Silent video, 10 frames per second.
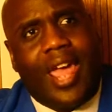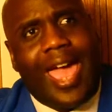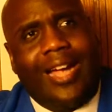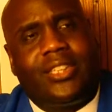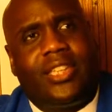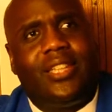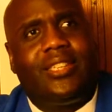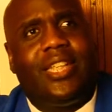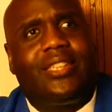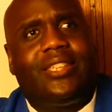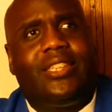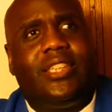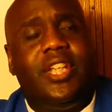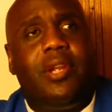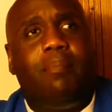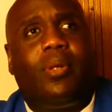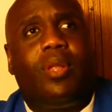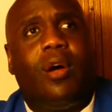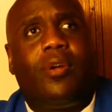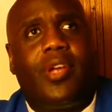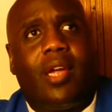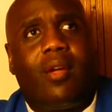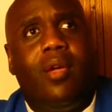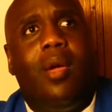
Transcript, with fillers: actually says that she didn't belong there,